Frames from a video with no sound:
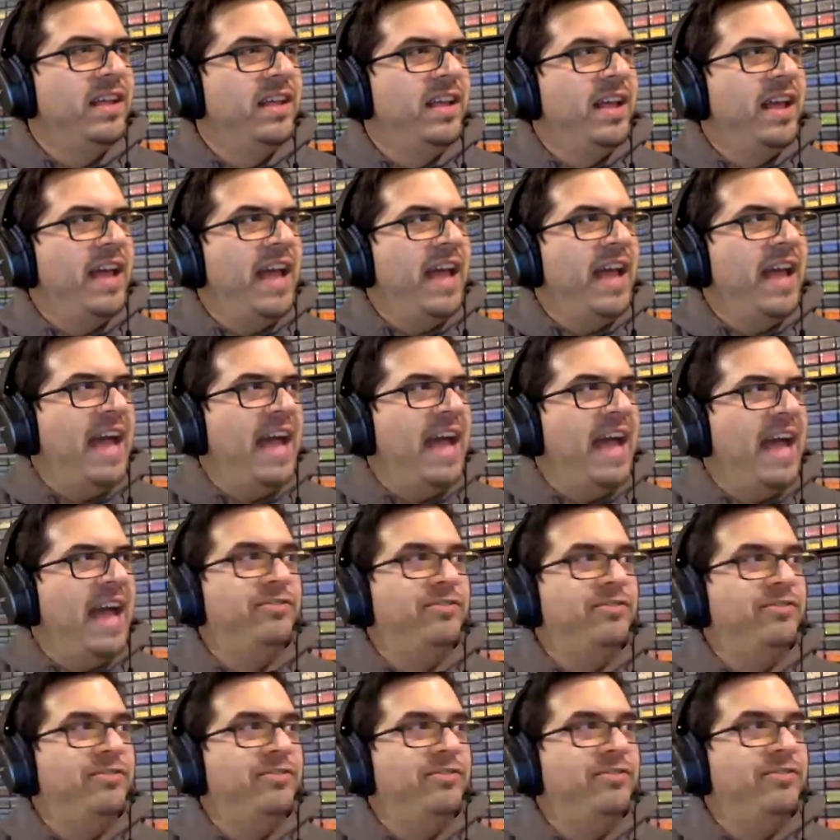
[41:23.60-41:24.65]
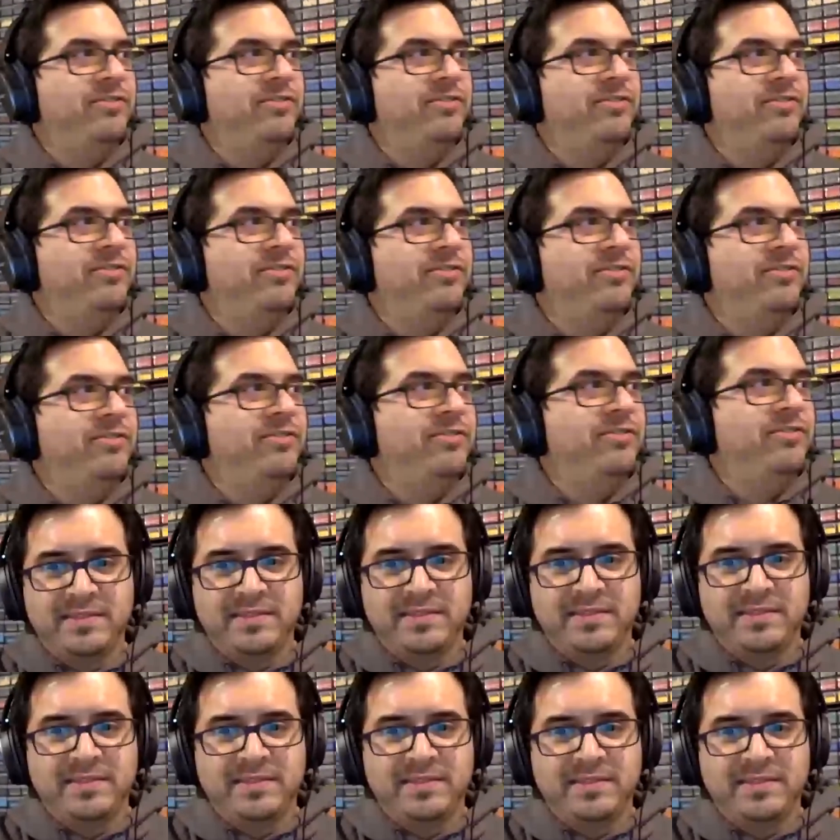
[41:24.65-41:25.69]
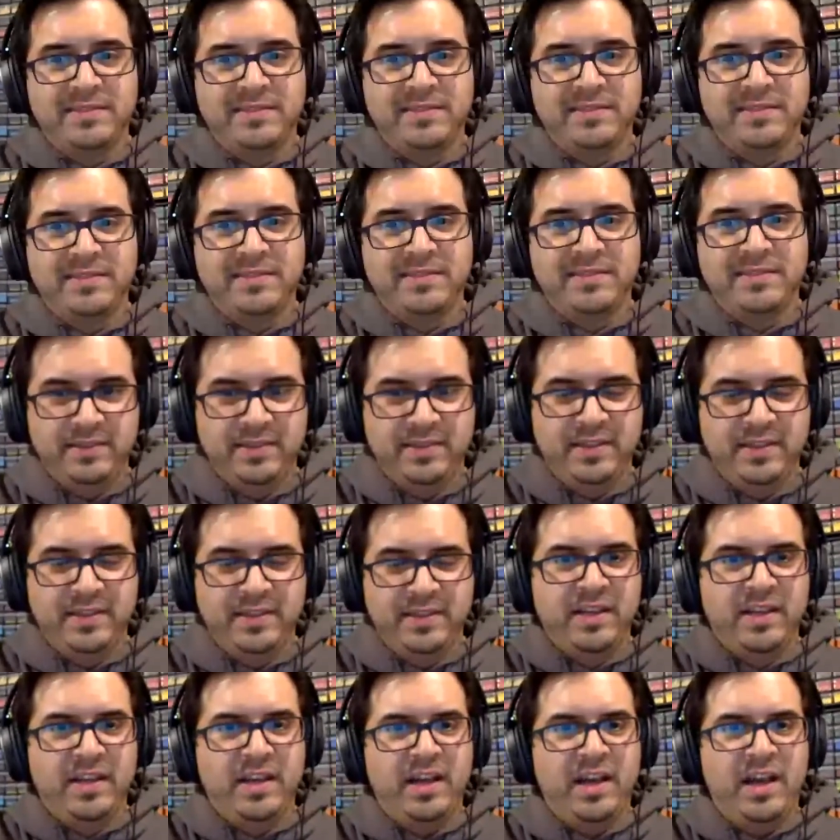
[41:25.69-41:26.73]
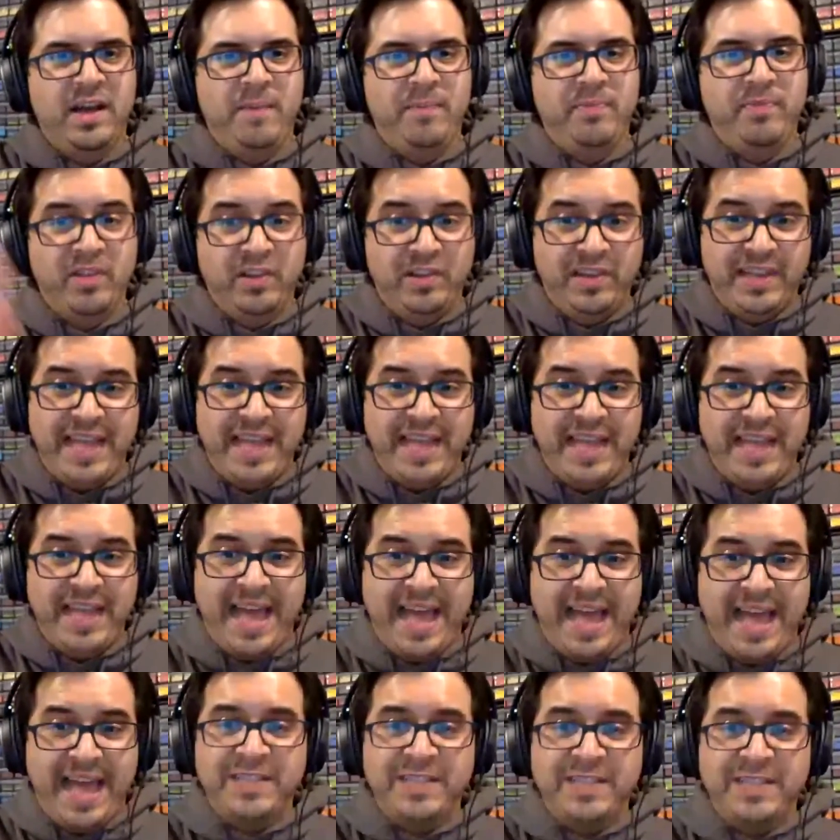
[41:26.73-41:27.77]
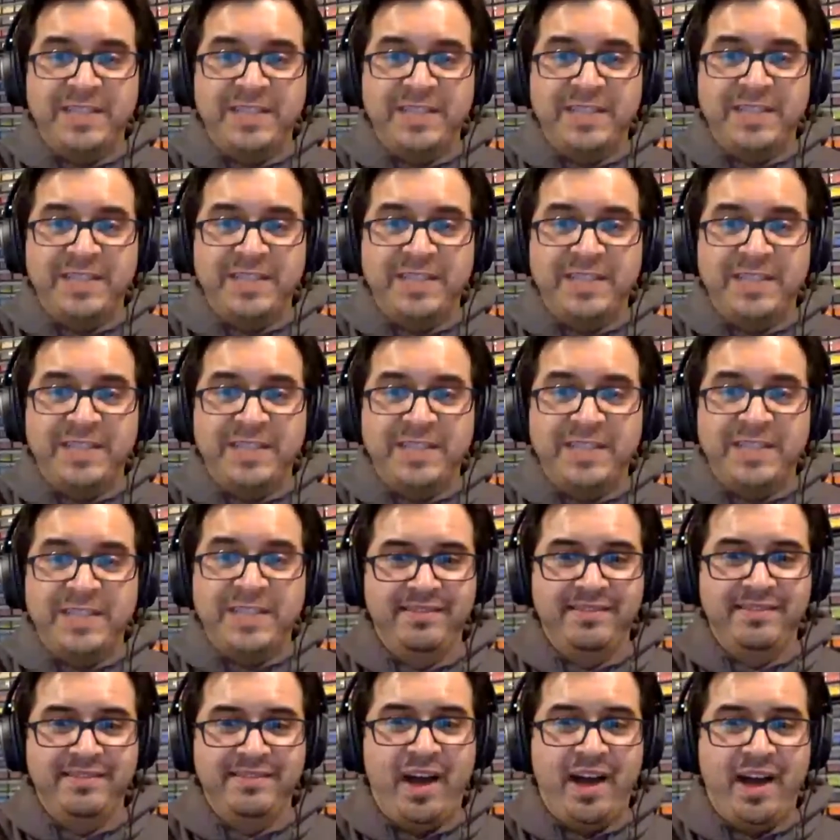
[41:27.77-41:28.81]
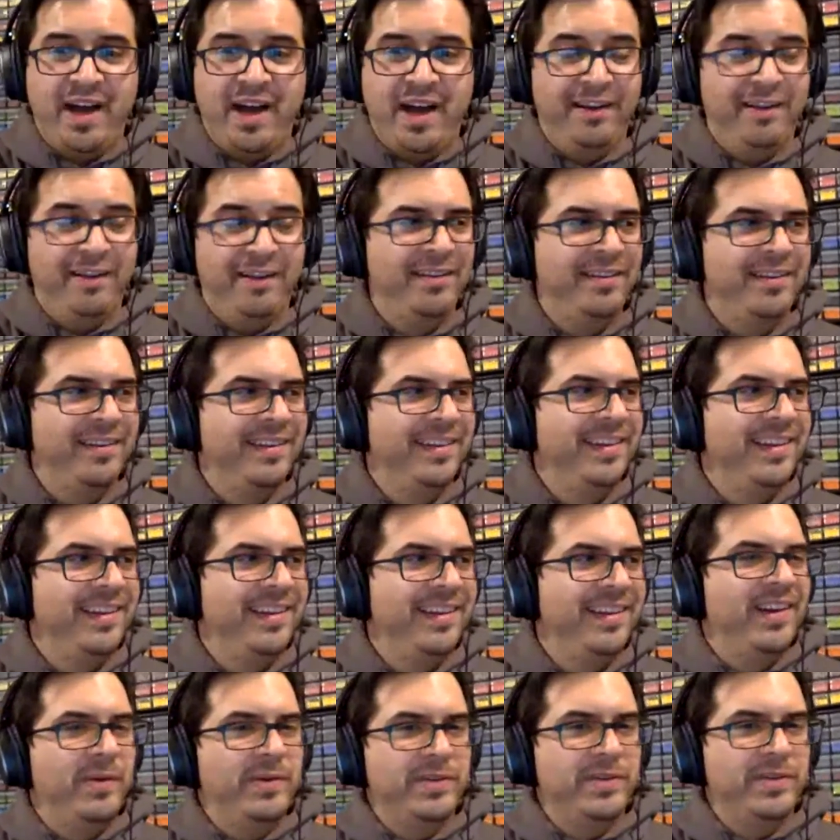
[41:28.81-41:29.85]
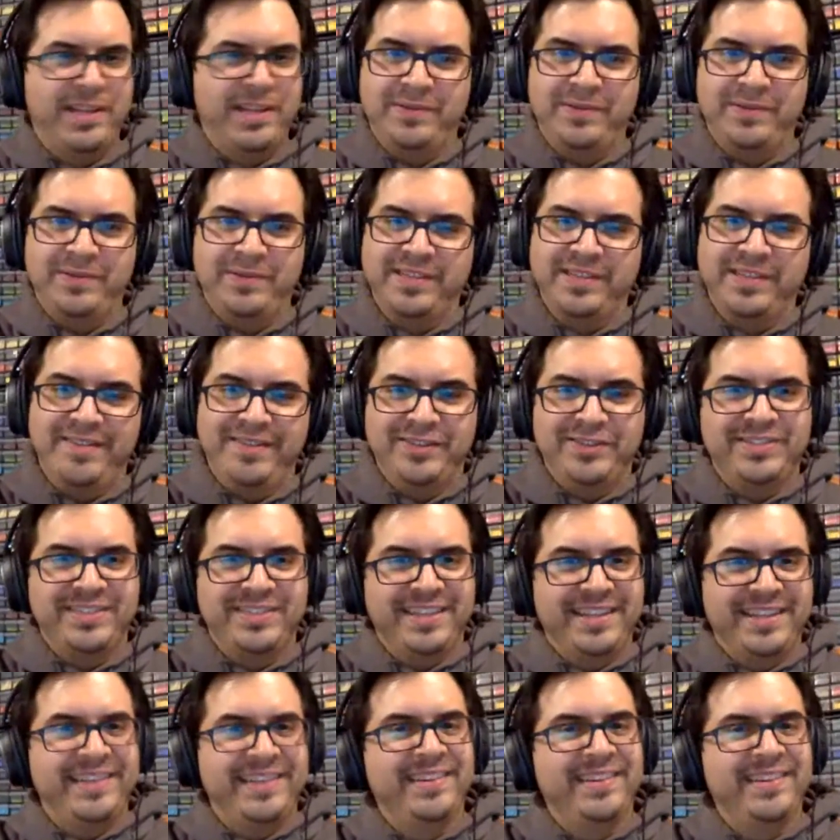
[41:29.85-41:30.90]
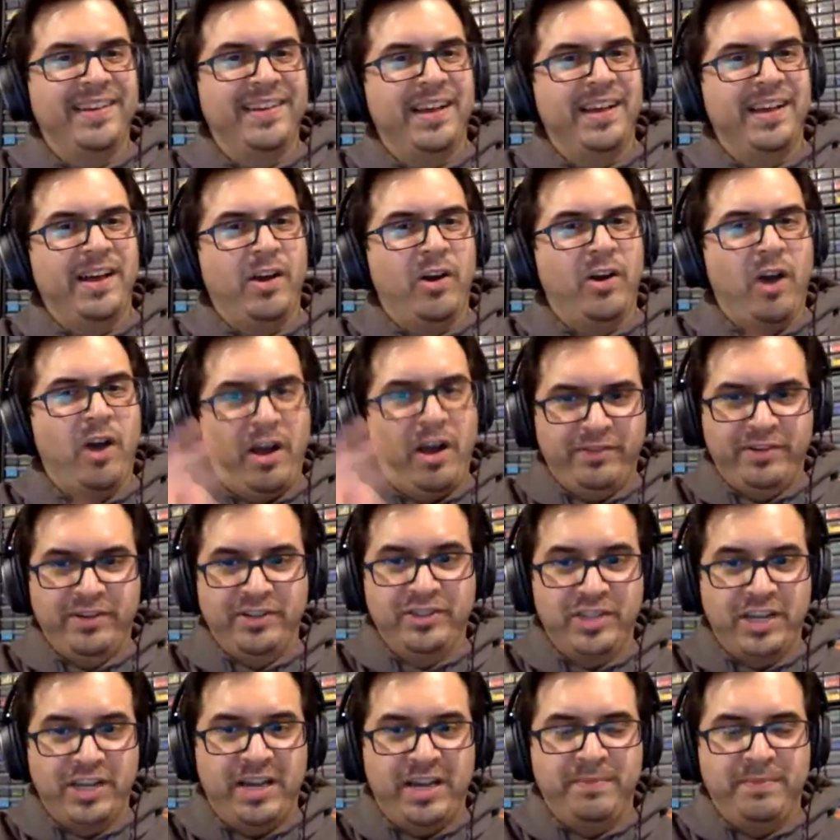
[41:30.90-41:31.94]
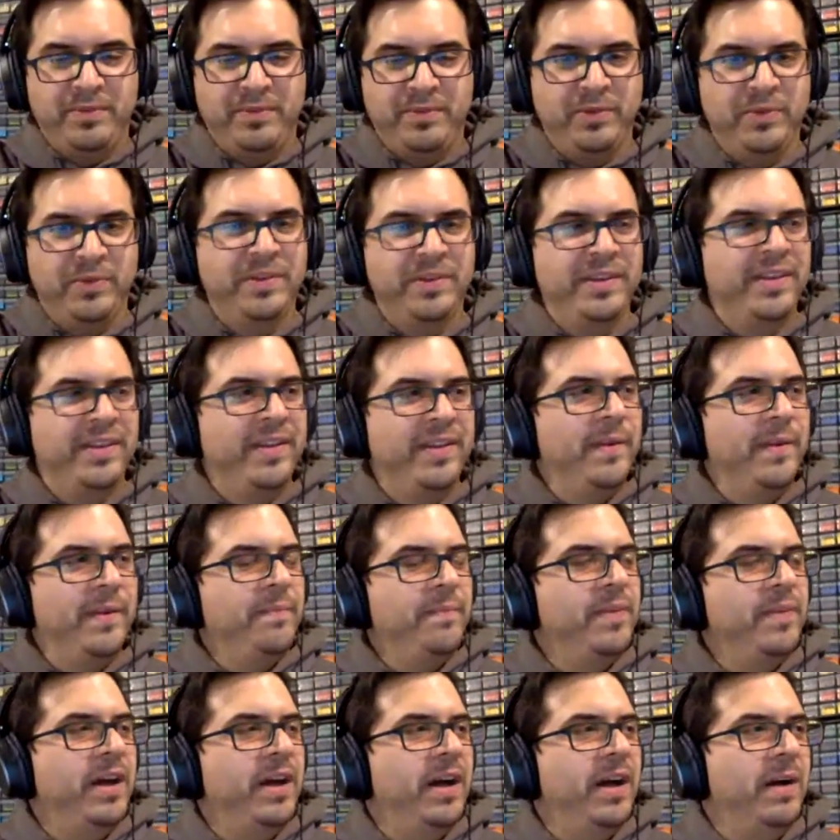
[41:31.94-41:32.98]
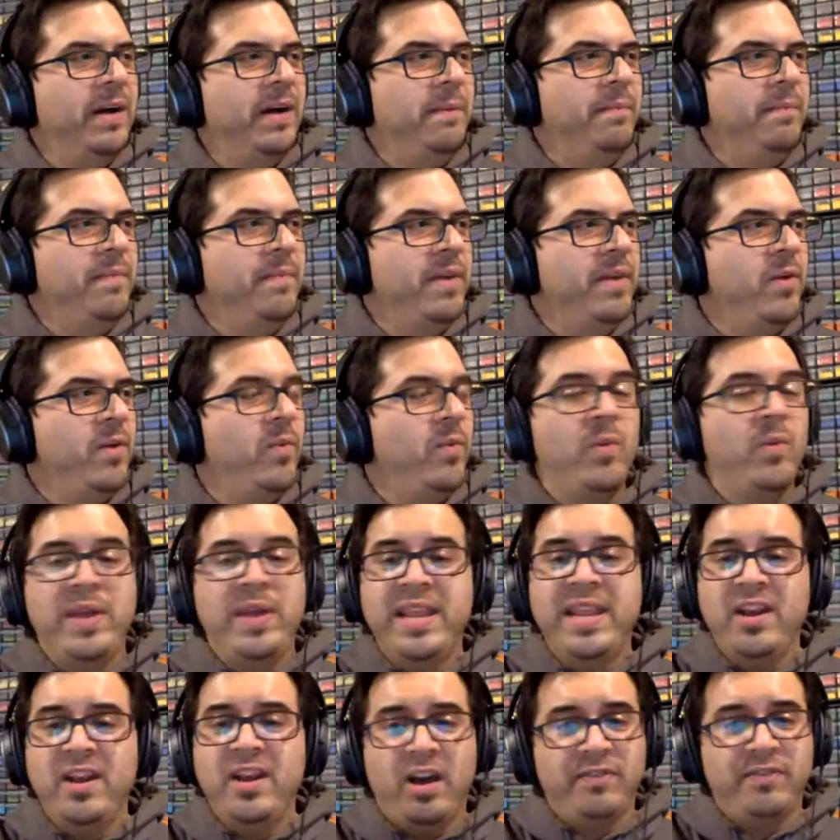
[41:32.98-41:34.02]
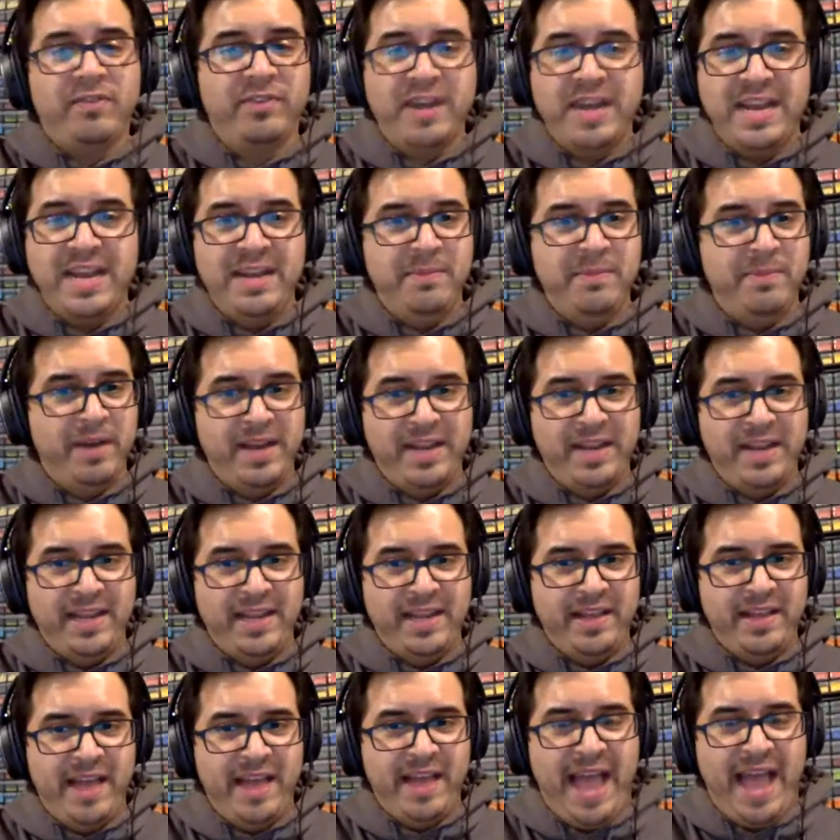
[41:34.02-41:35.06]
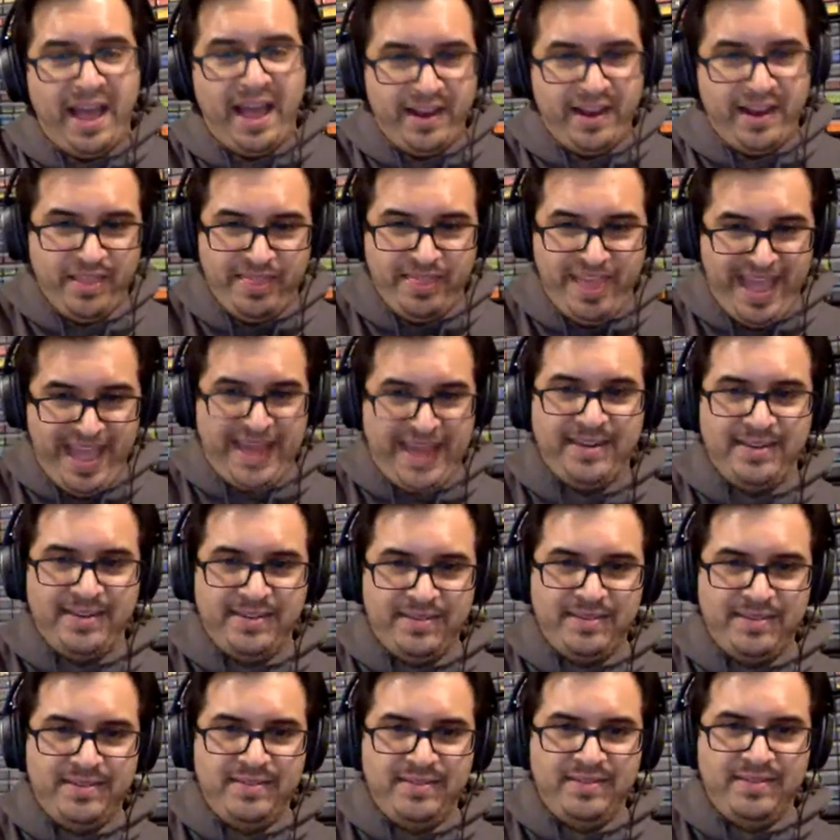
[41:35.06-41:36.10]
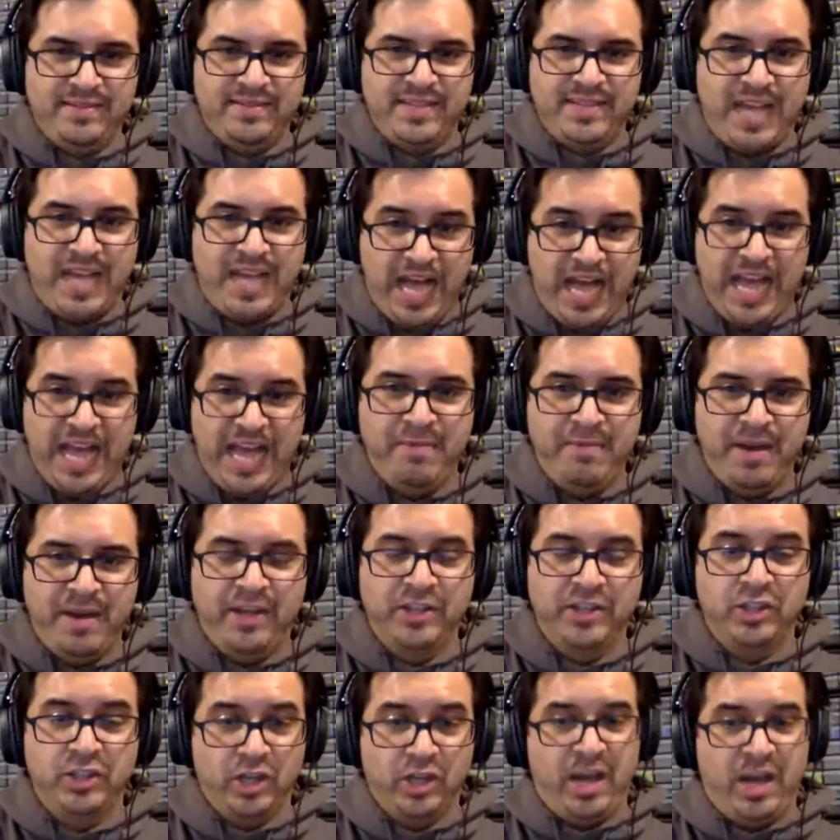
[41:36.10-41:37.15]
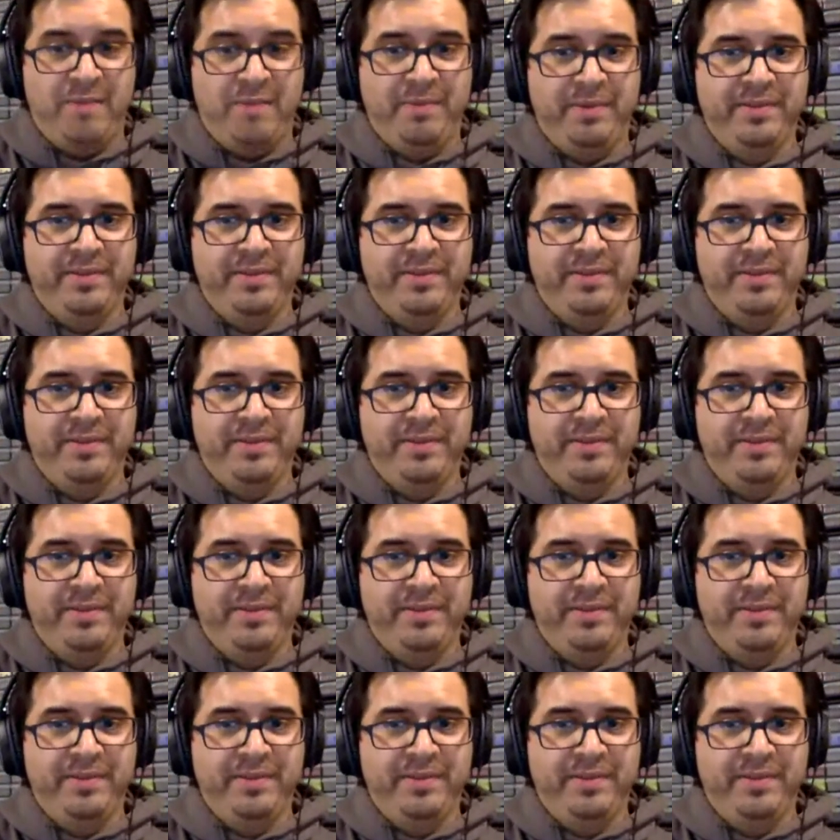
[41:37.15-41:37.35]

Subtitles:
I finished the last person, the last person I spoke to, I did hire, which I thought was kind of interesting, or offered a job to. We didn't offer anybody at that time a job.